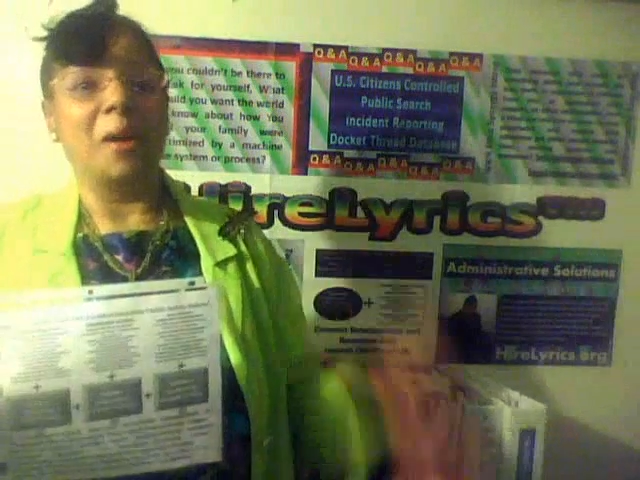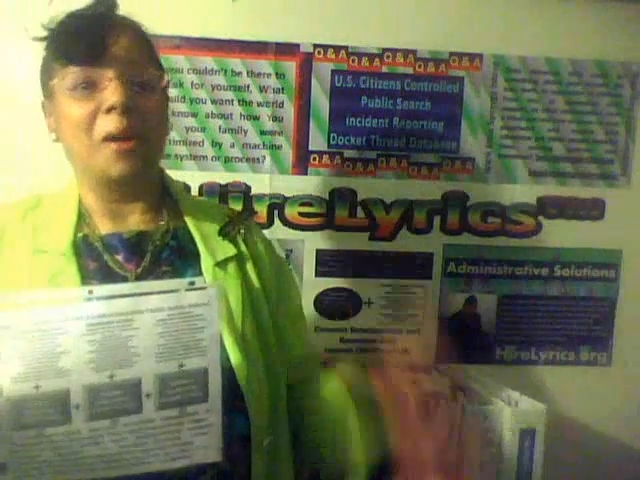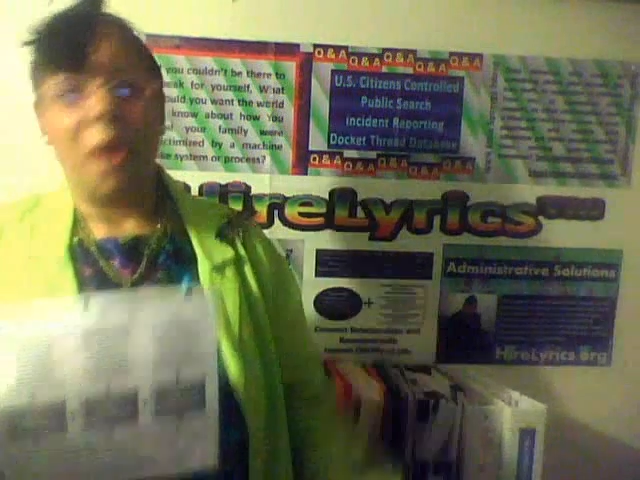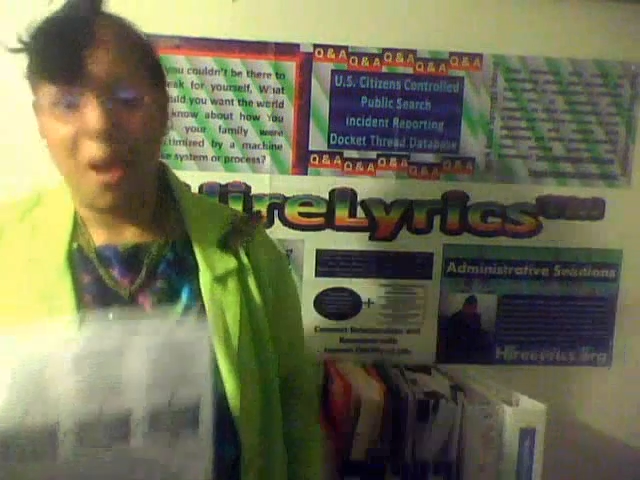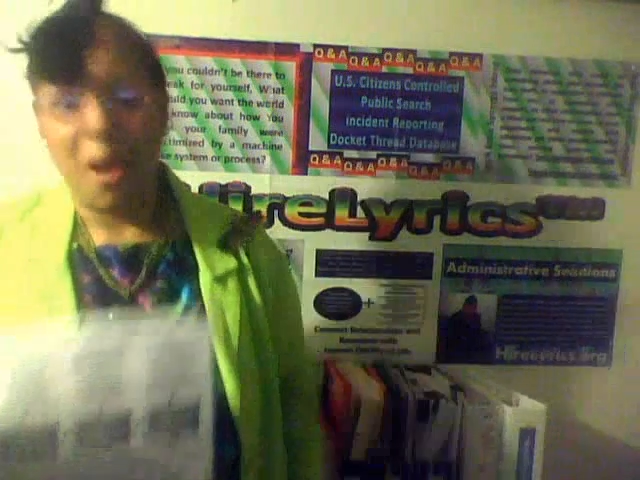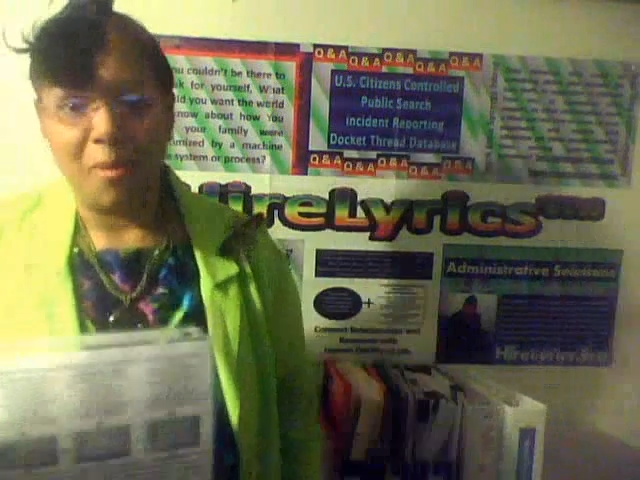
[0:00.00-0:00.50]

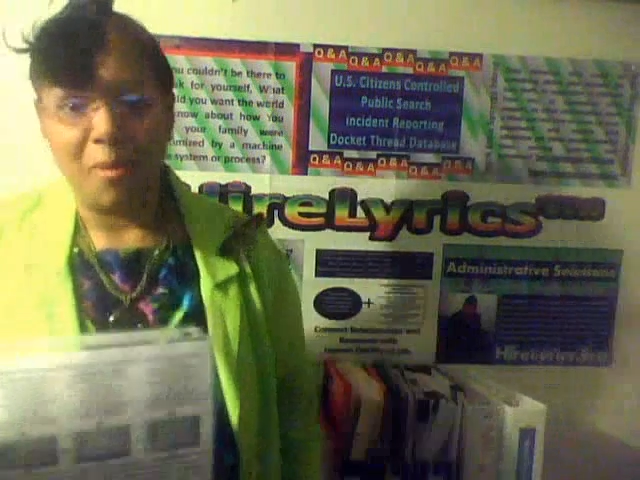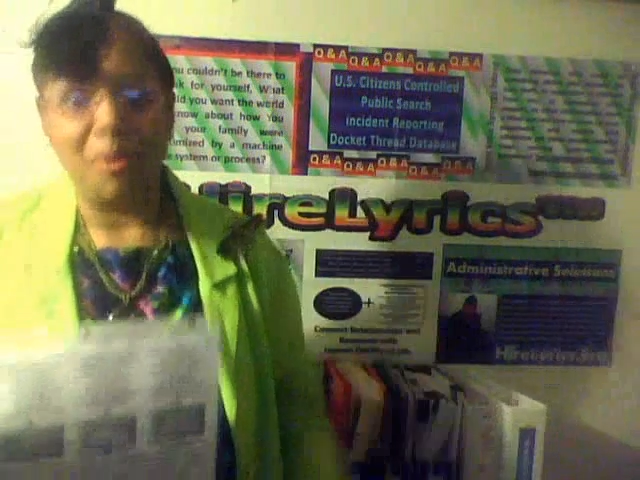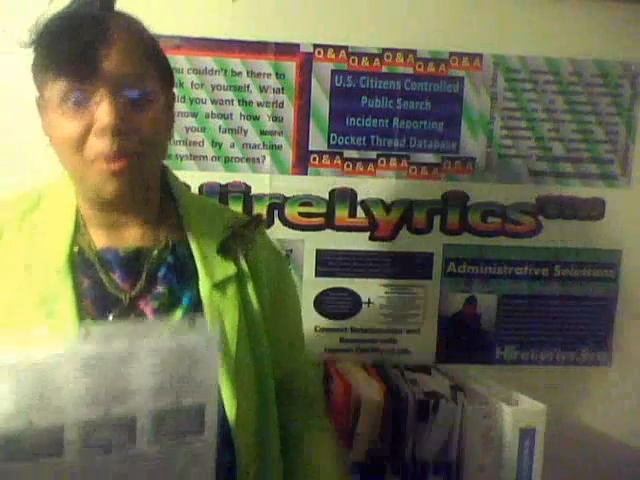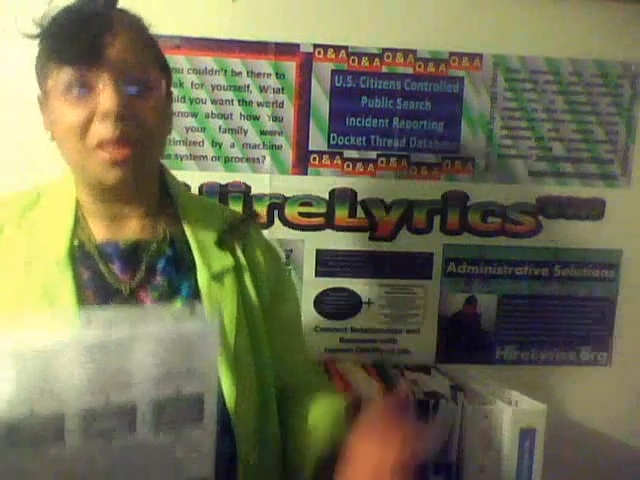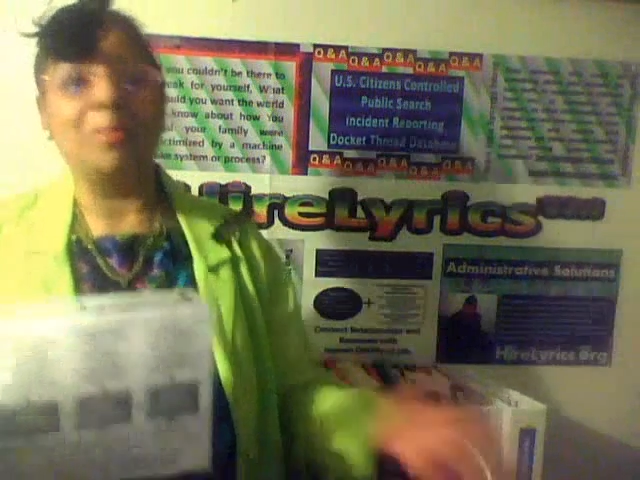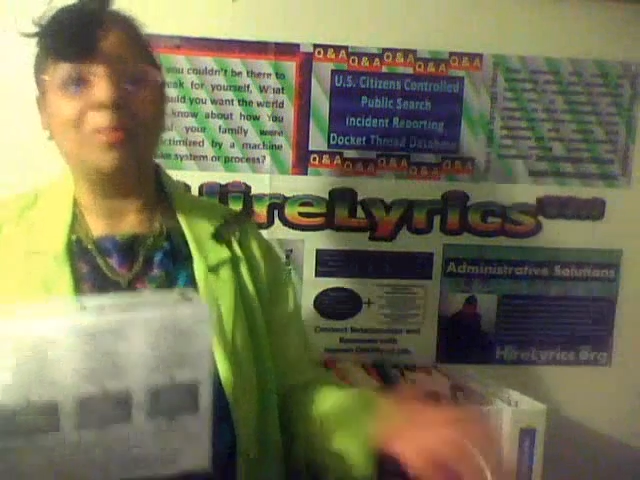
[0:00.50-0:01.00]
karma,
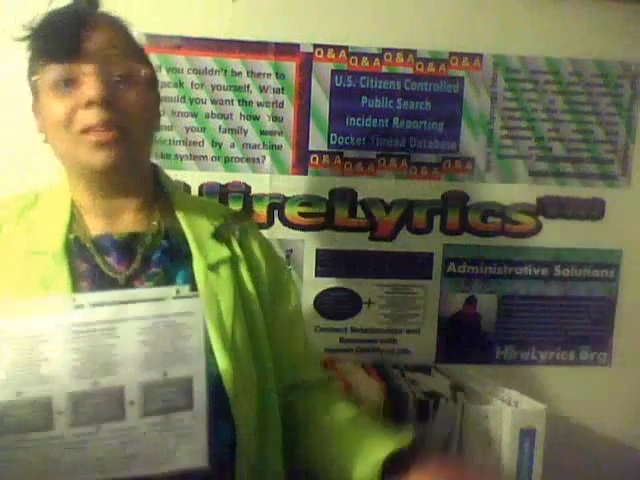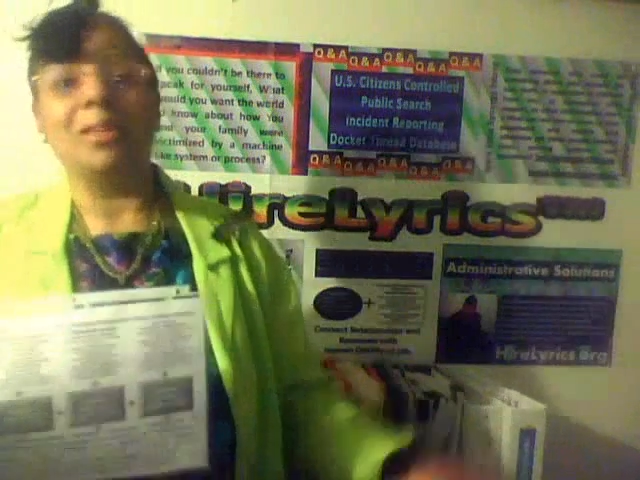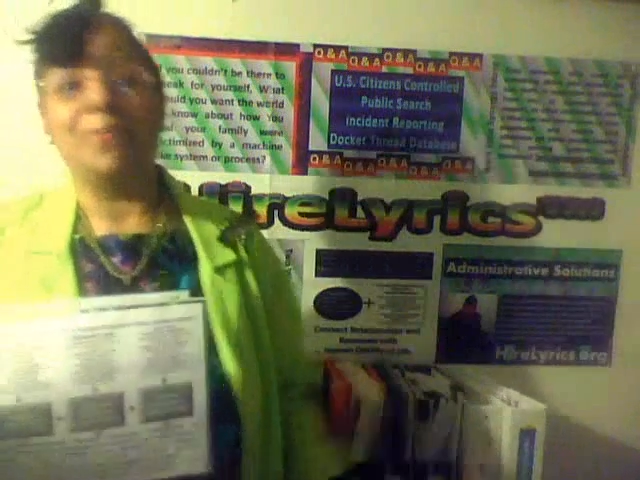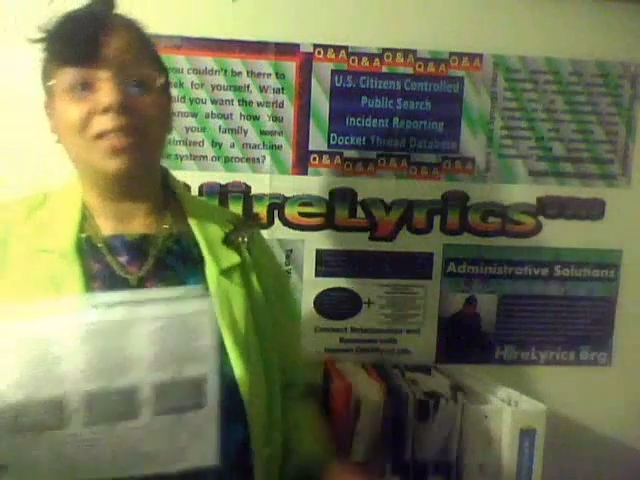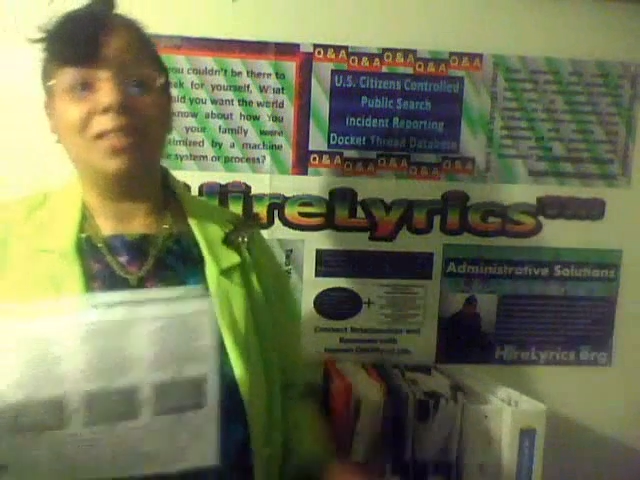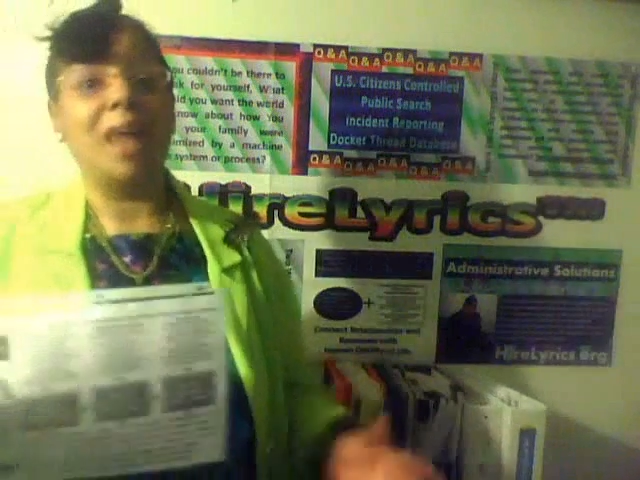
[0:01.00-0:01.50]
what they believe
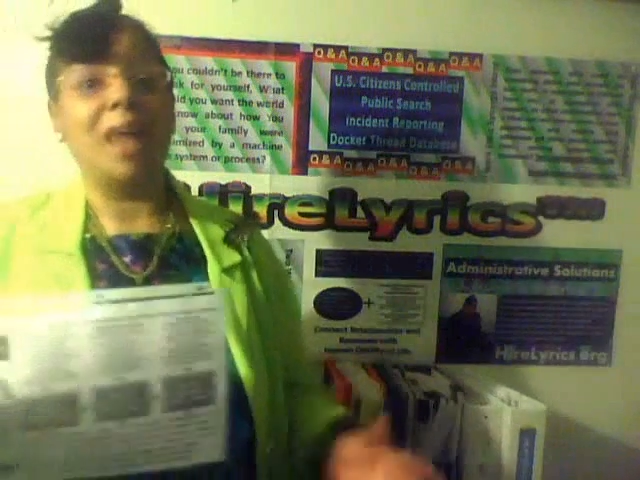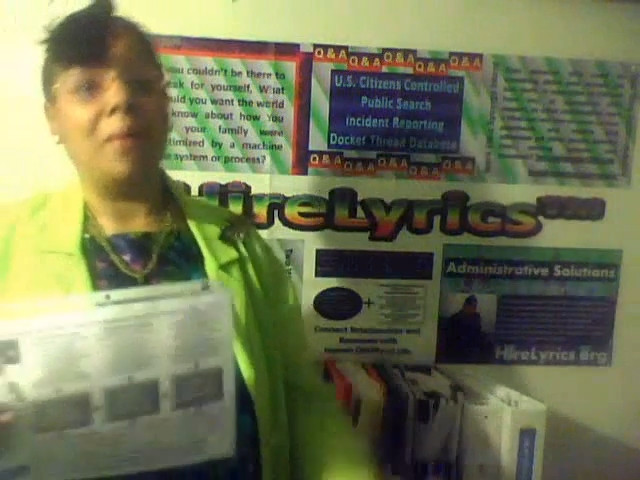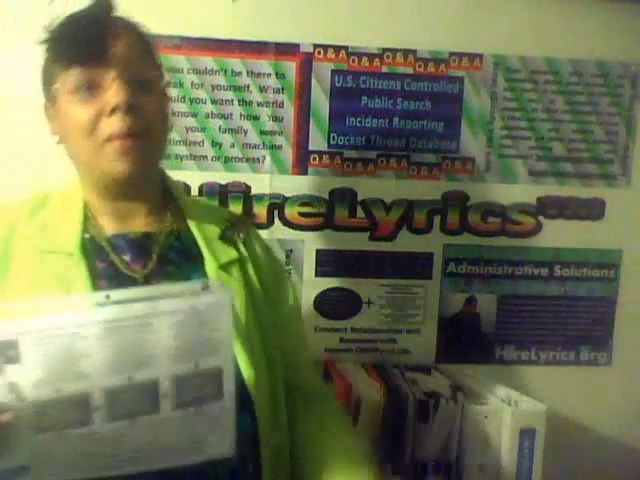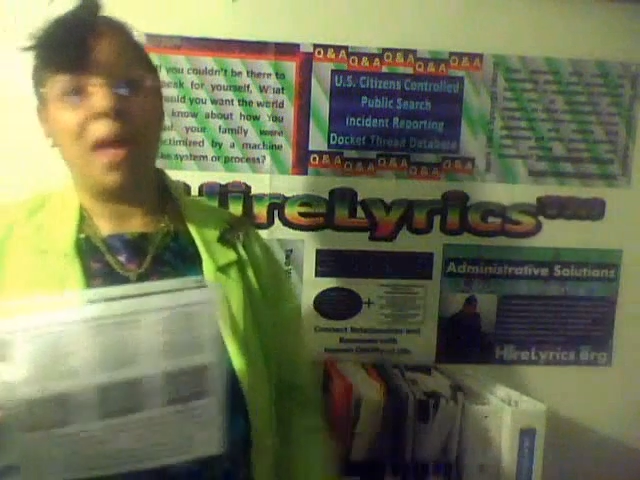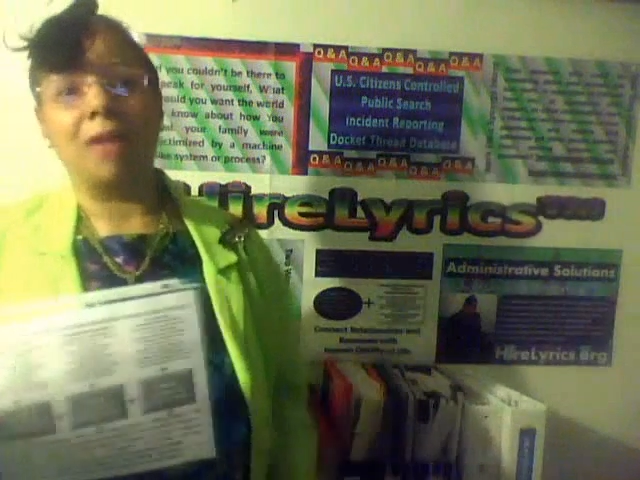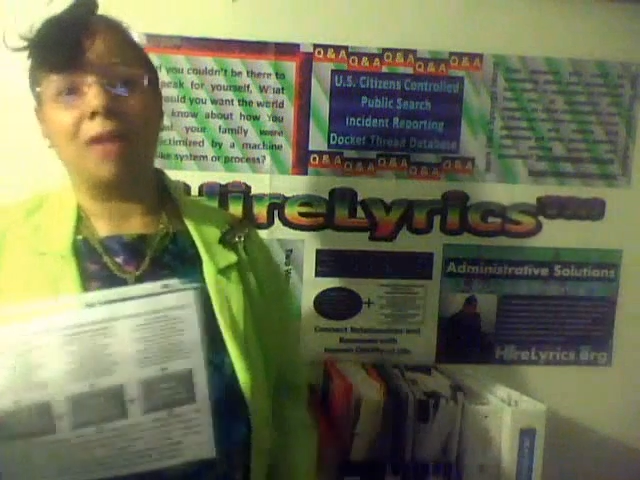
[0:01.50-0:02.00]
in now
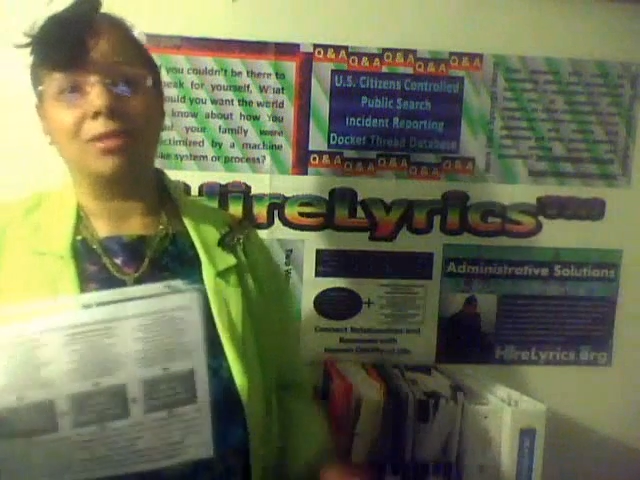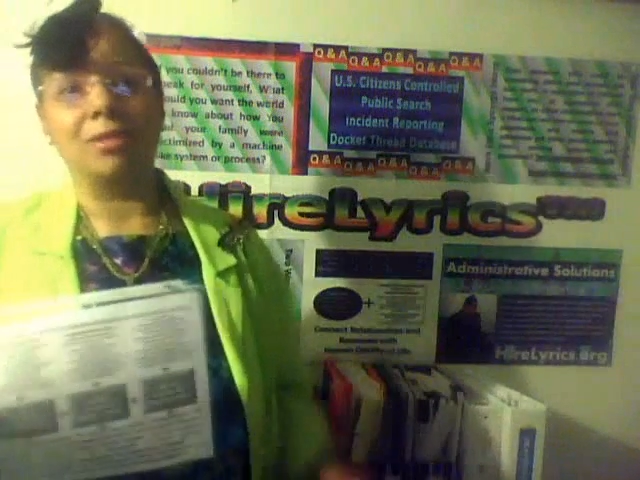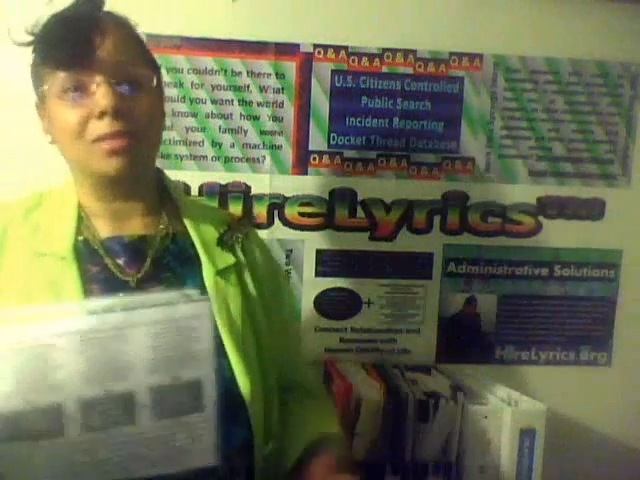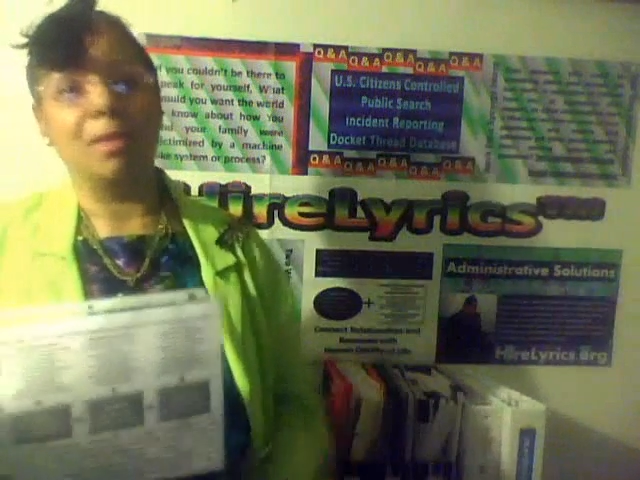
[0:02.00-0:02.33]
matters. It's